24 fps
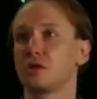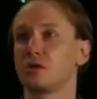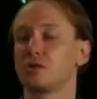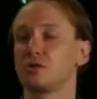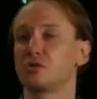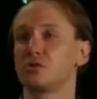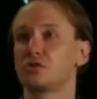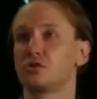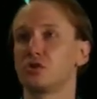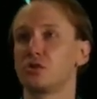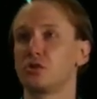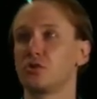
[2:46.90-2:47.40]

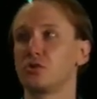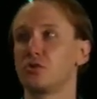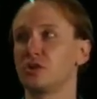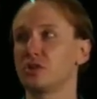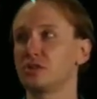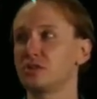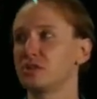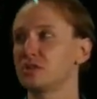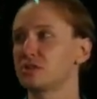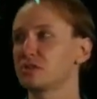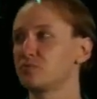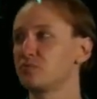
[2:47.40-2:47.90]
So this
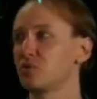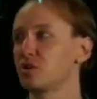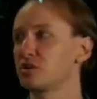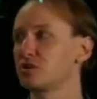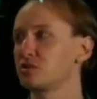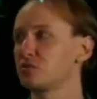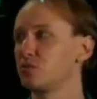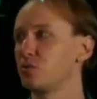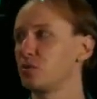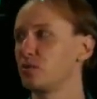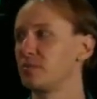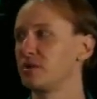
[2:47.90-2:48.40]

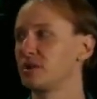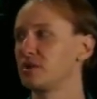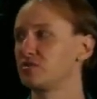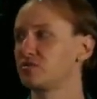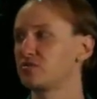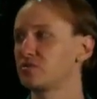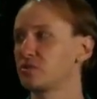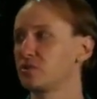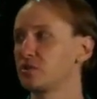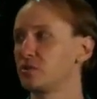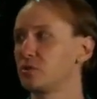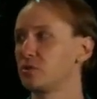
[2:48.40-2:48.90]
expression will be
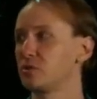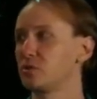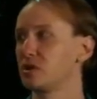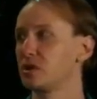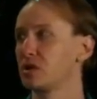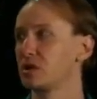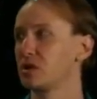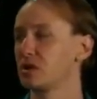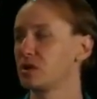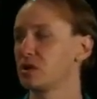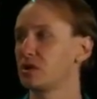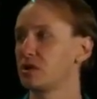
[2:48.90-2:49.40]
true
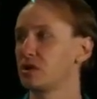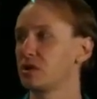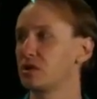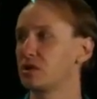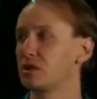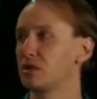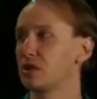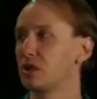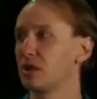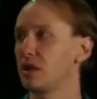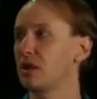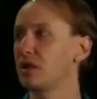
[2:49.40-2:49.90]

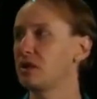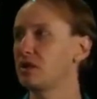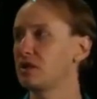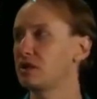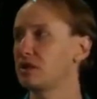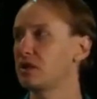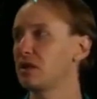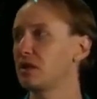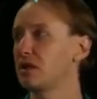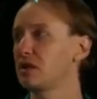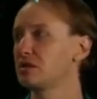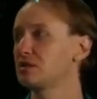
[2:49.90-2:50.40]
in any
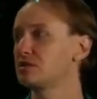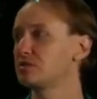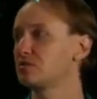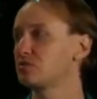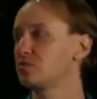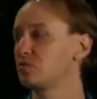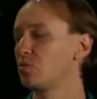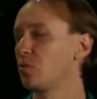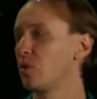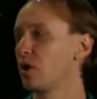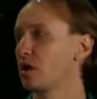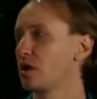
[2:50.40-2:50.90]
case
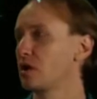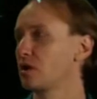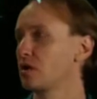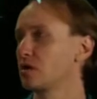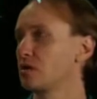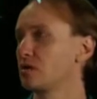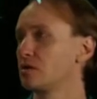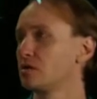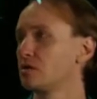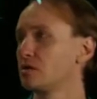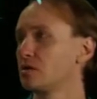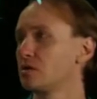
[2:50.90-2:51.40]

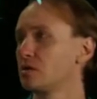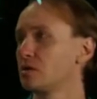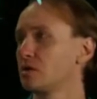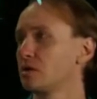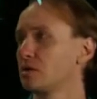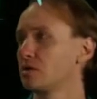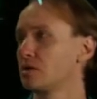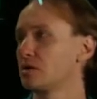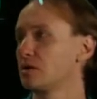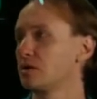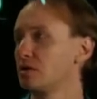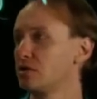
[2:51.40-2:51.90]
where
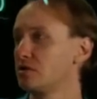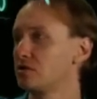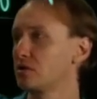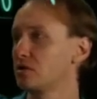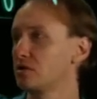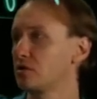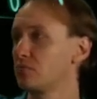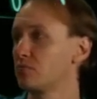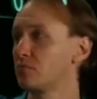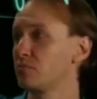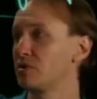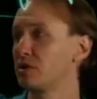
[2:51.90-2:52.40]

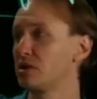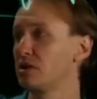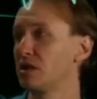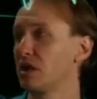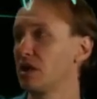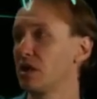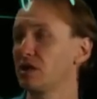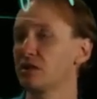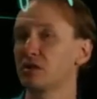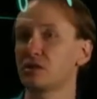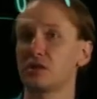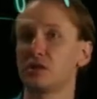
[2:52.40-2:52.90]
either P
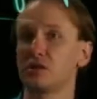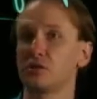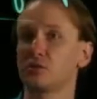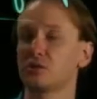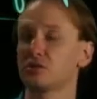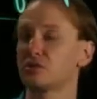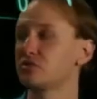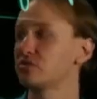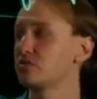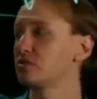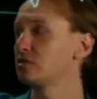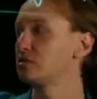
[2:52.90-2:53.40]
and Q
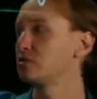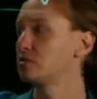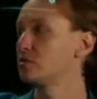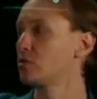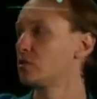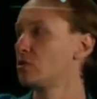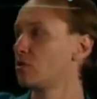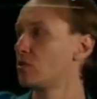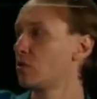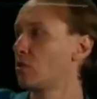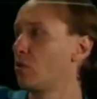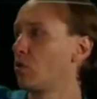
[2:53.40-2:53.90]
is true
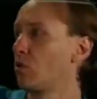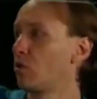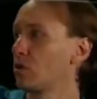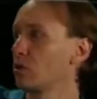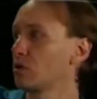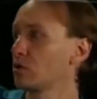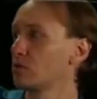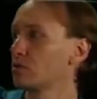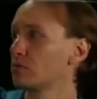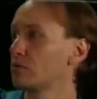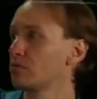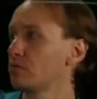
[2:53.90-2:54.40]

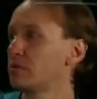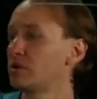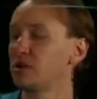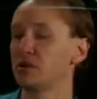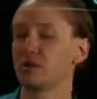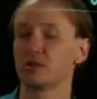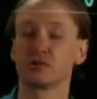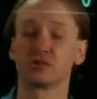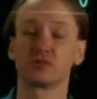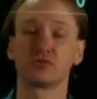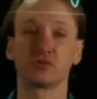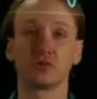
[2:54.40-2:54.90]
or P
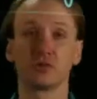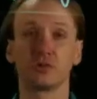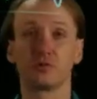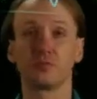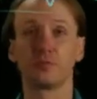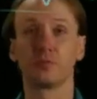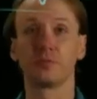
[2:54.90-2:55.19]
is true.